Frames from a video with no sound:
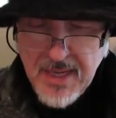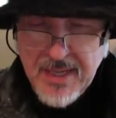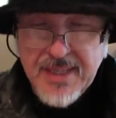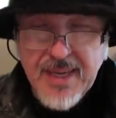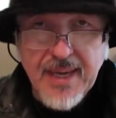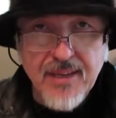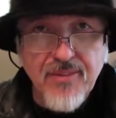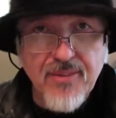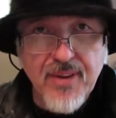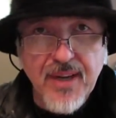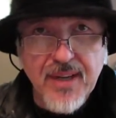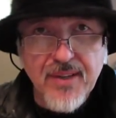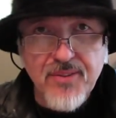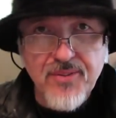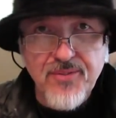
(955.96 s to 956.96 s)
Again,
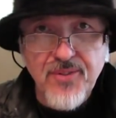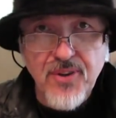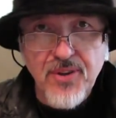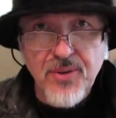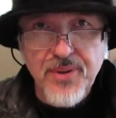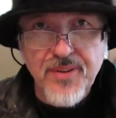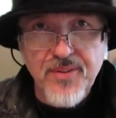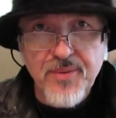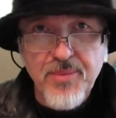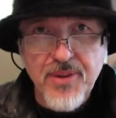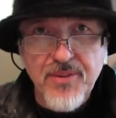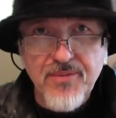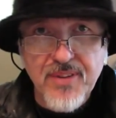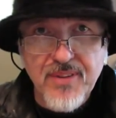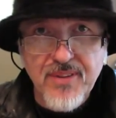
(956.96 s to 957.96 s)
thanks for following the
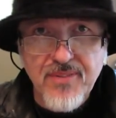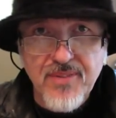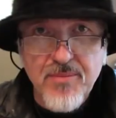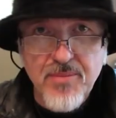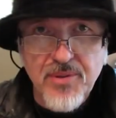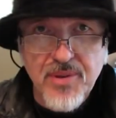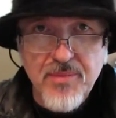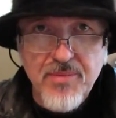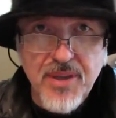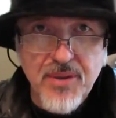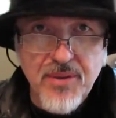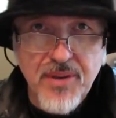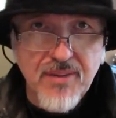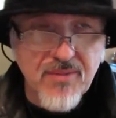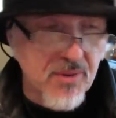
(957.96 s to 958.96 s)
Spiffy Tiffy Buddy
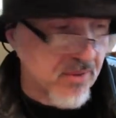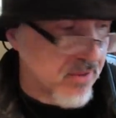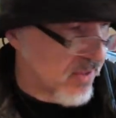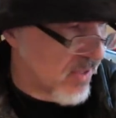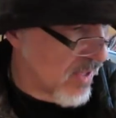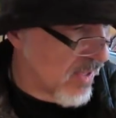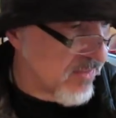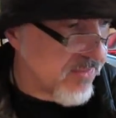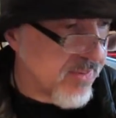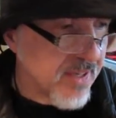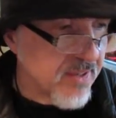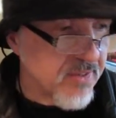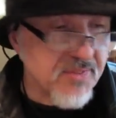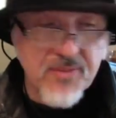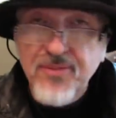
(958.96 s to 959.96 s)
build, everyone.
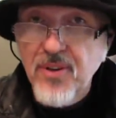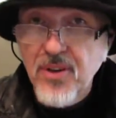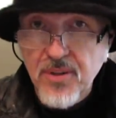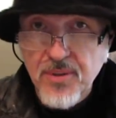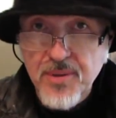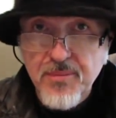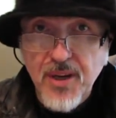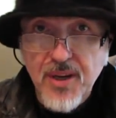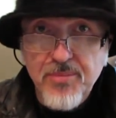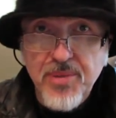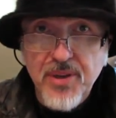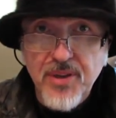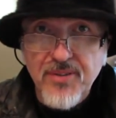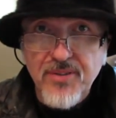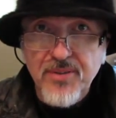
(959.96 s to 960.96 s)
Thanks for following my
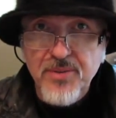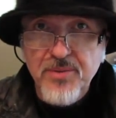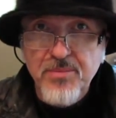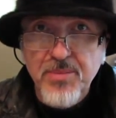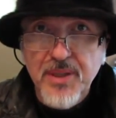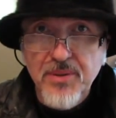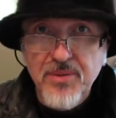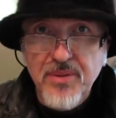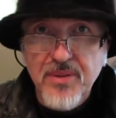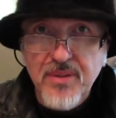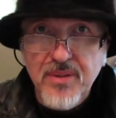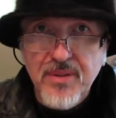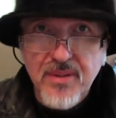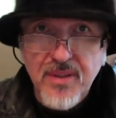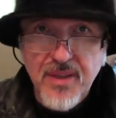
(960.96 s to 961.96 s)
personal build,
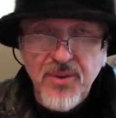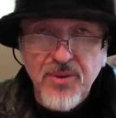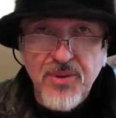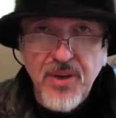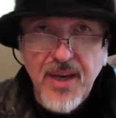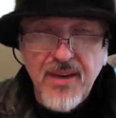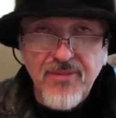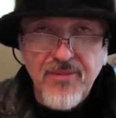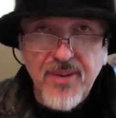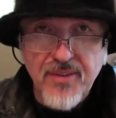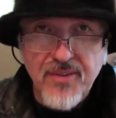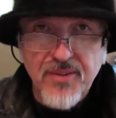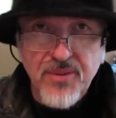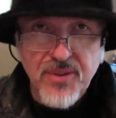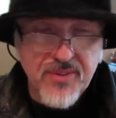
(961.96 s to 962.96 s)
the
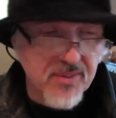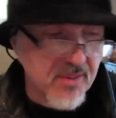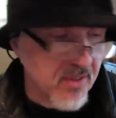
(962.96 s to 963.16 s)
FX Orca